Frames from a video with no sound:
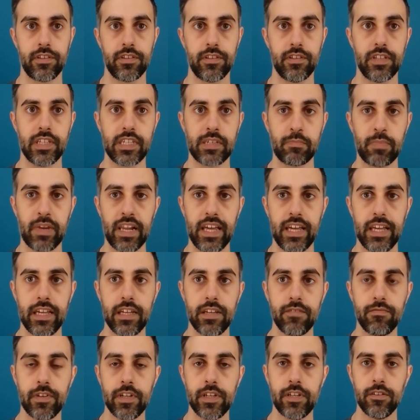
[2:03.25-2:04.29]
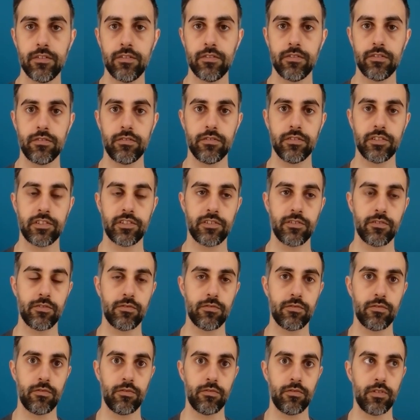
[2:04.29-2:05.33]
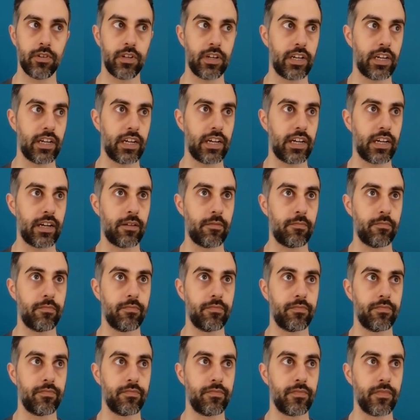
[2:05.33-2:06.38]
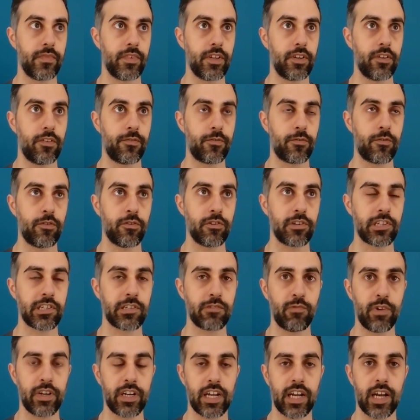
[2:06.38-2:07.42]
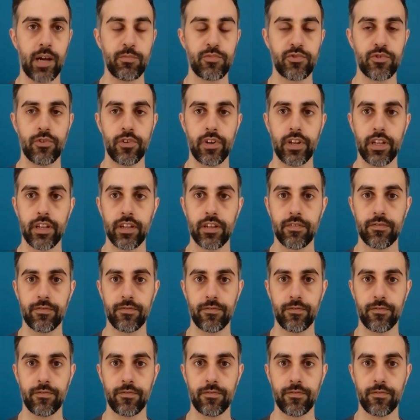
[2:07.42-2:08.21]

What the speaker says: displaying video. So of course, when capturing